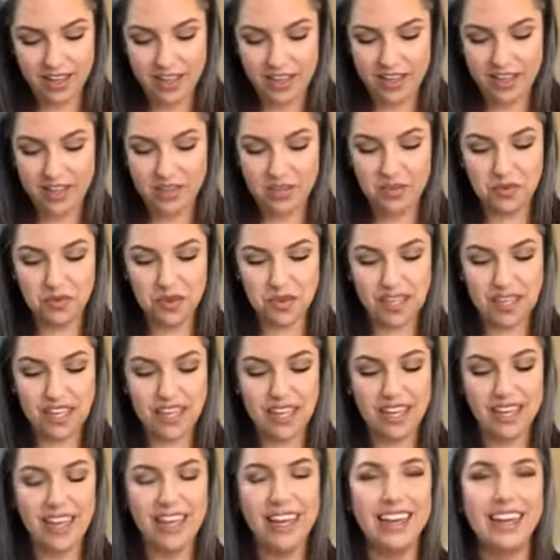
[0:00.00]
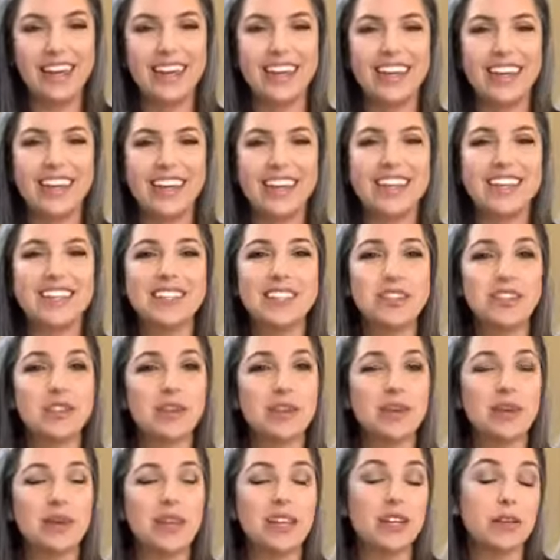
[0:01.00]
that's really
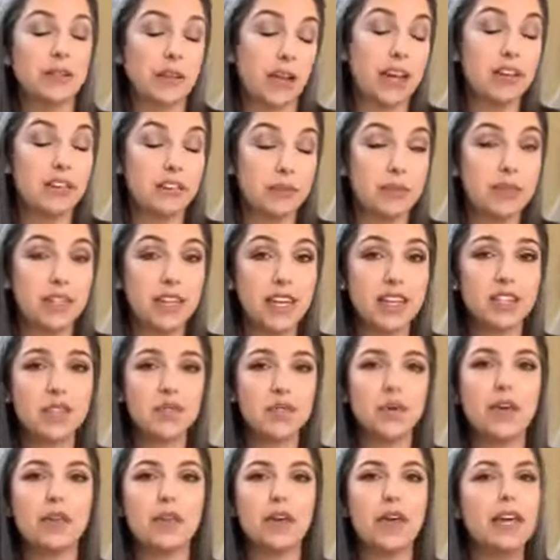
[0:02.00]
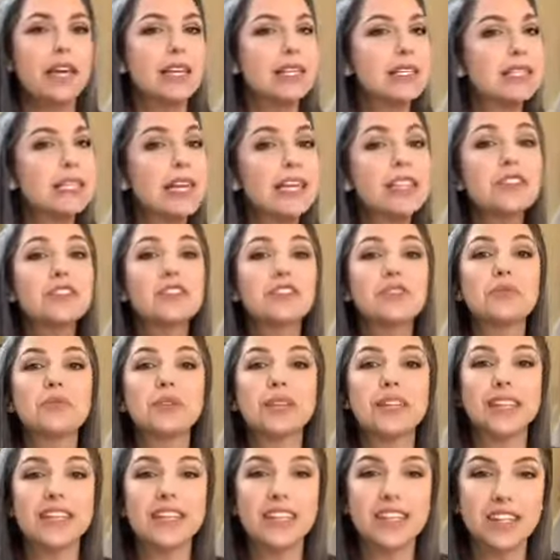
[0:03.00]
into and kind of obsessed with sensory
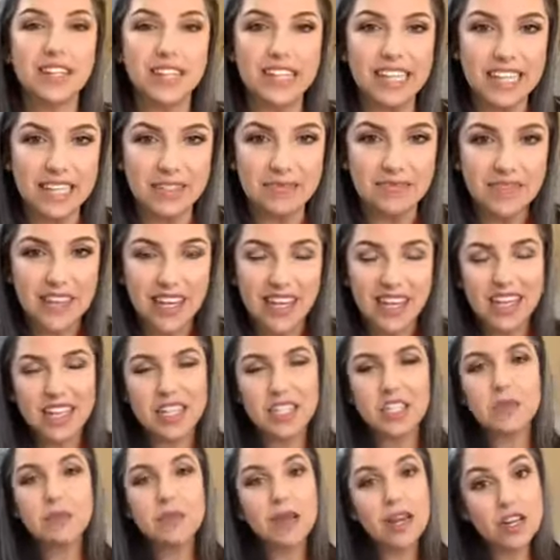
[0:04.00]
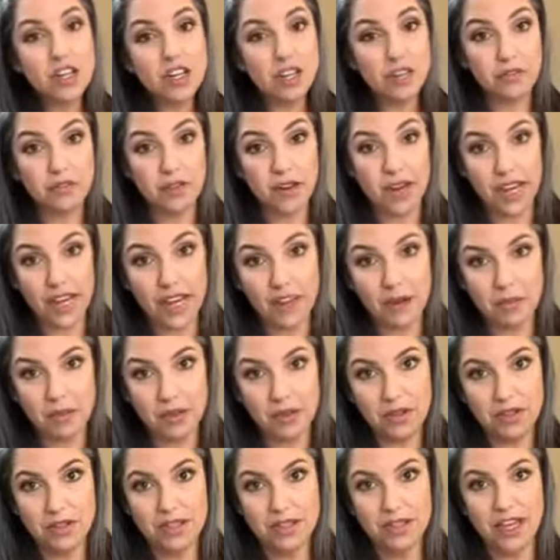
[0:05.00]
healing, especially for
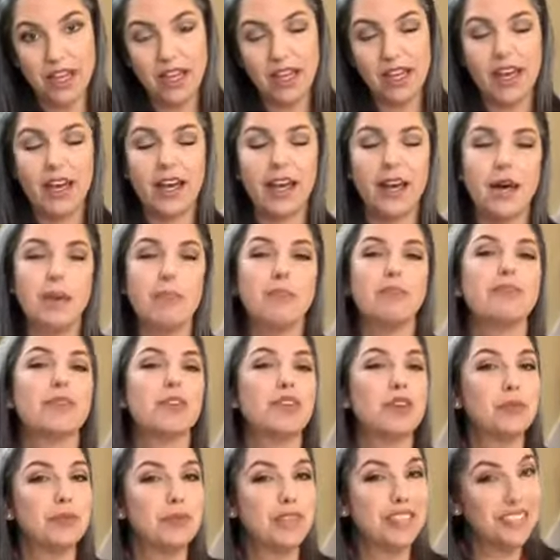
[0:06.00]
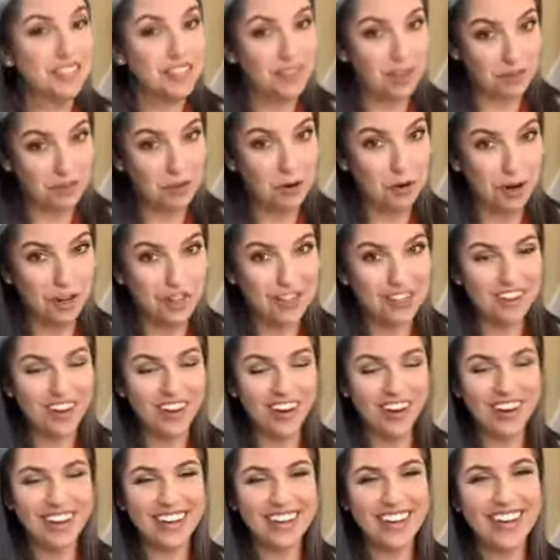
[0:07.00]
animals. Humans, of course,
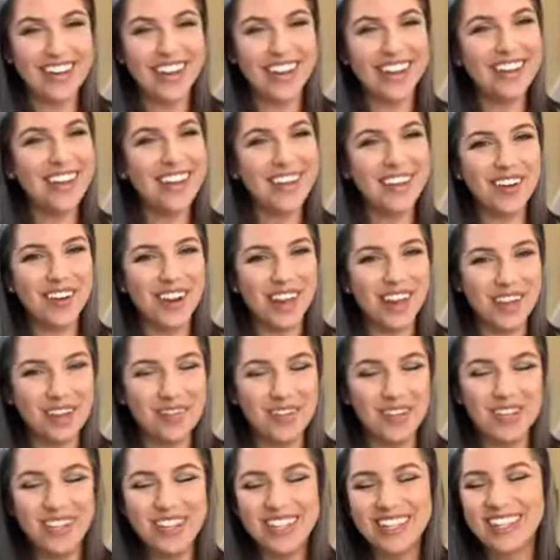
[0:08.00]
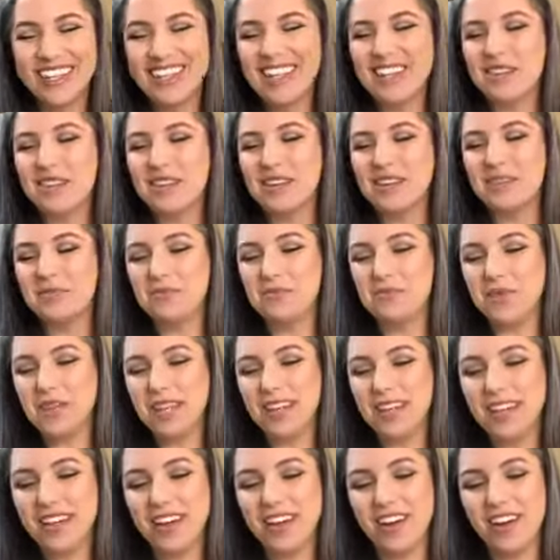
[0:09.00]
are yet another animal, but
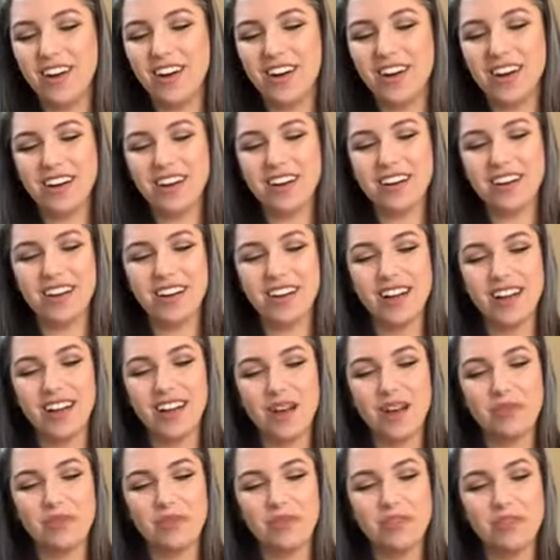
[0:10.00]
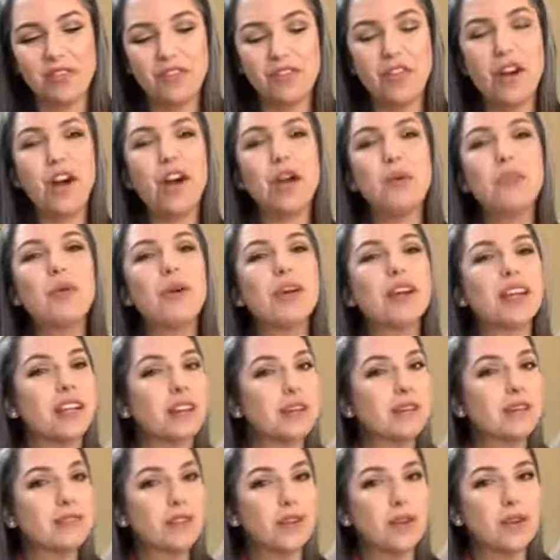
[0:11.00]
we are far more
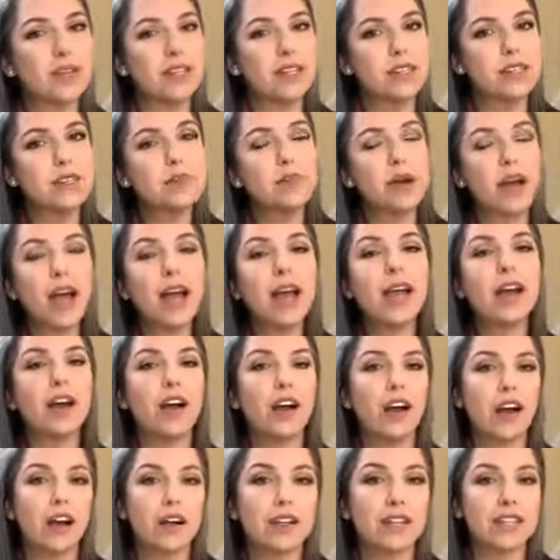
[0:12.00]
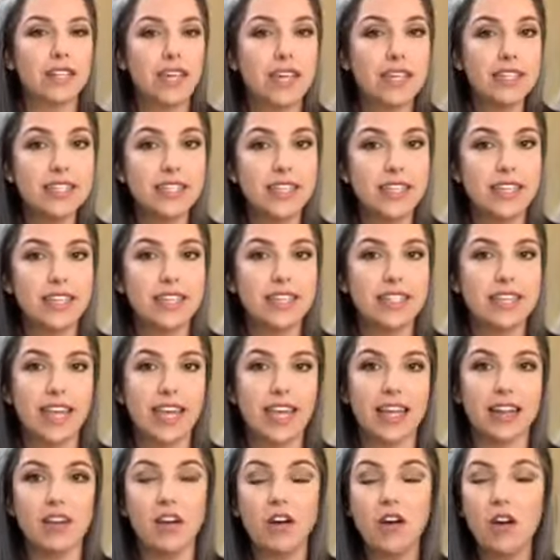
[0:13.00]
influenced by our senses
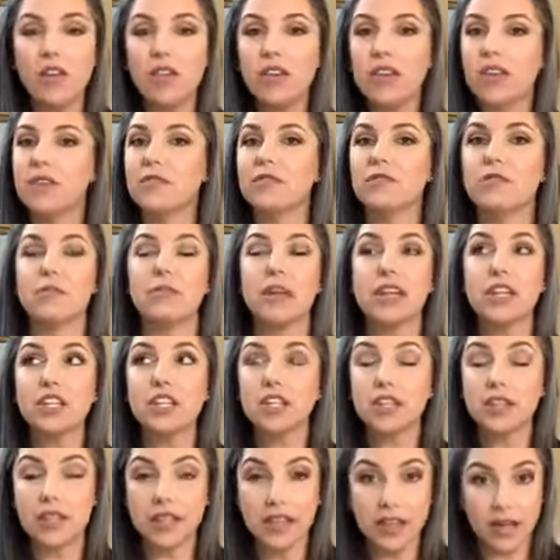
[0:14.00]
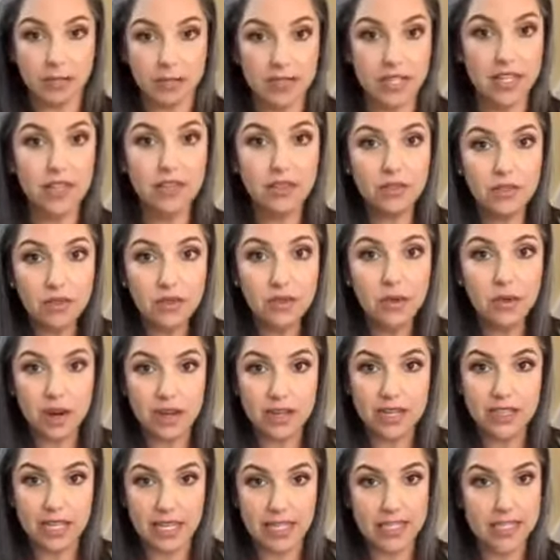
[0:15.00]
and all the information that comes in through our
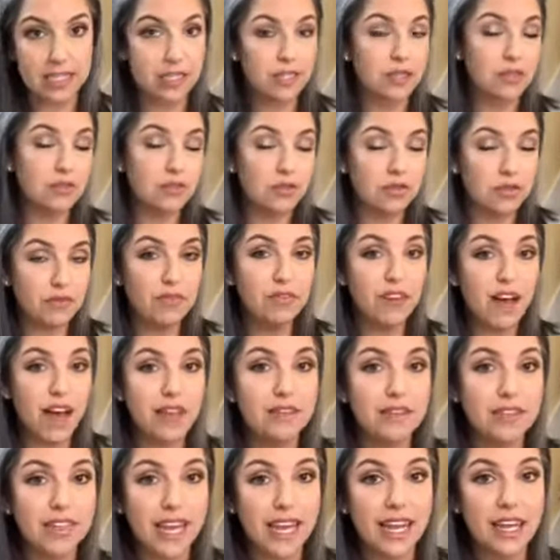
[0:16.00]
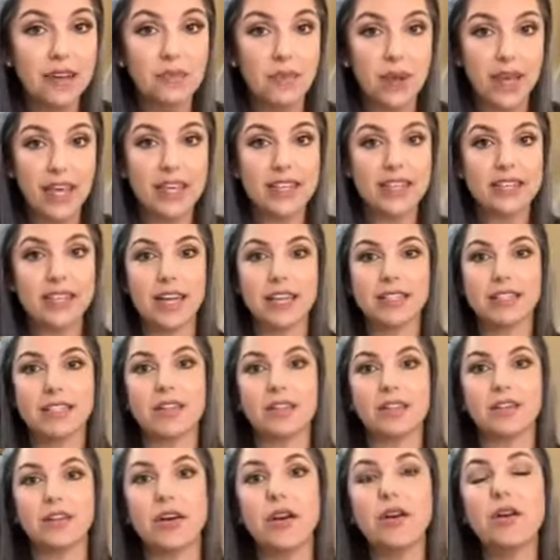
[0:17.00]
senses, through the 5 gateways as
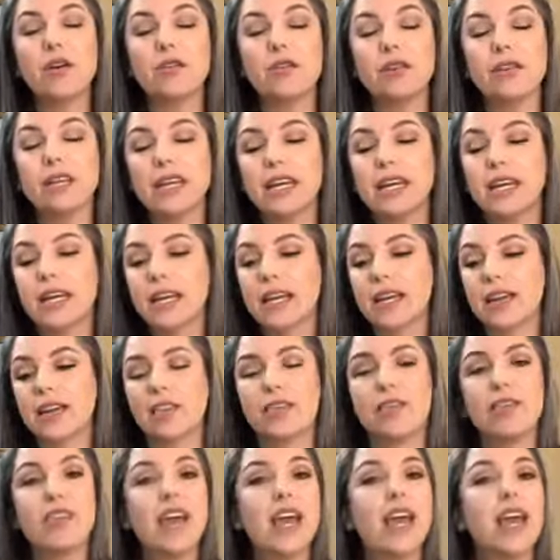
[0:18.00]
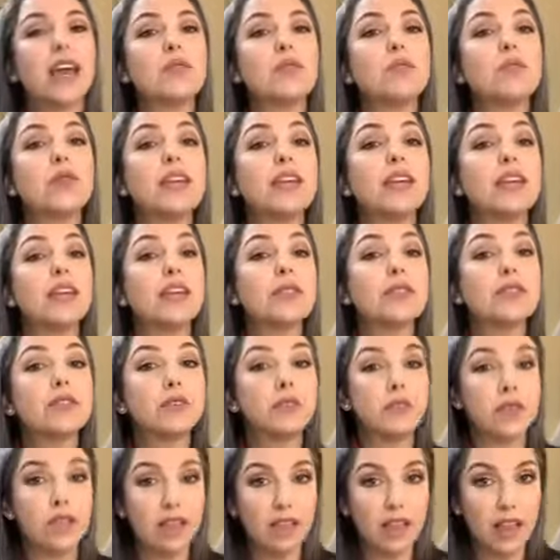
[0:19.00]
they're known, than we even
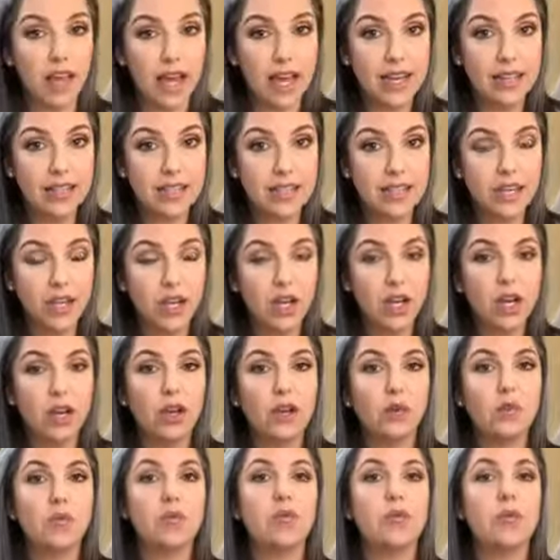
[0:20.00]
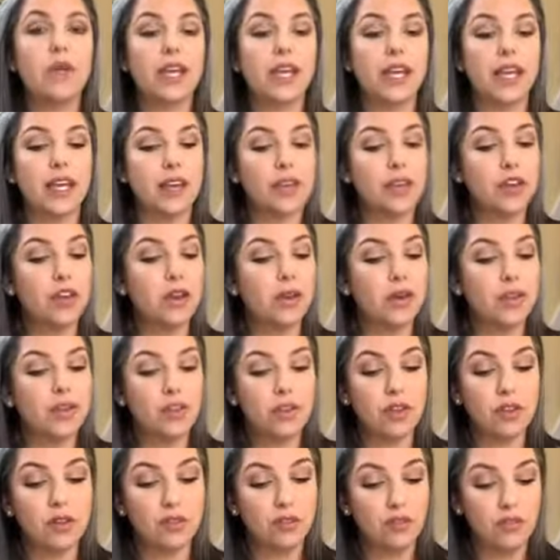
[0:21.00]
realize. We, at
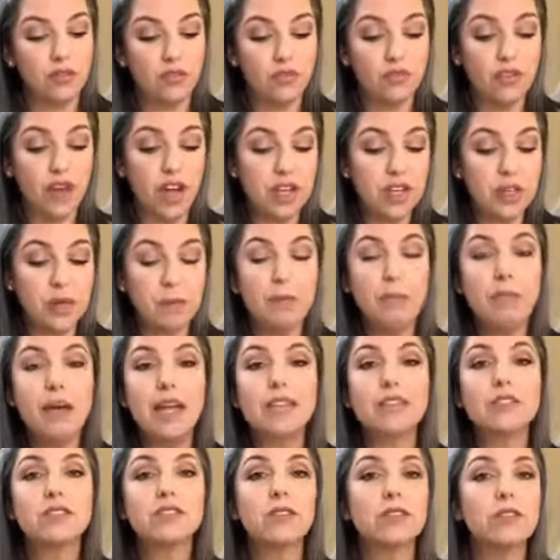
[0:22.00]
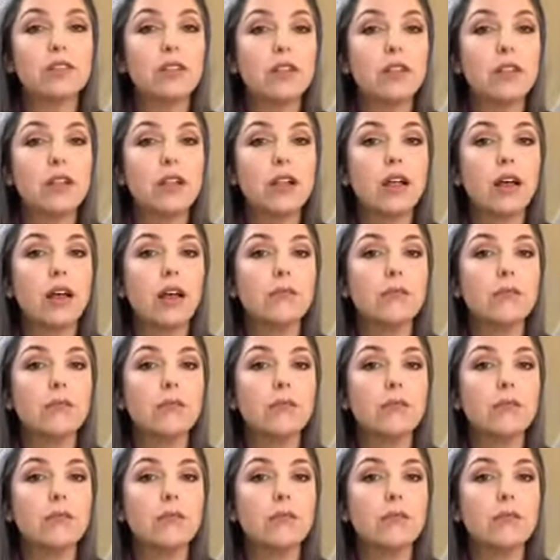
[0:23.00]
the fundamental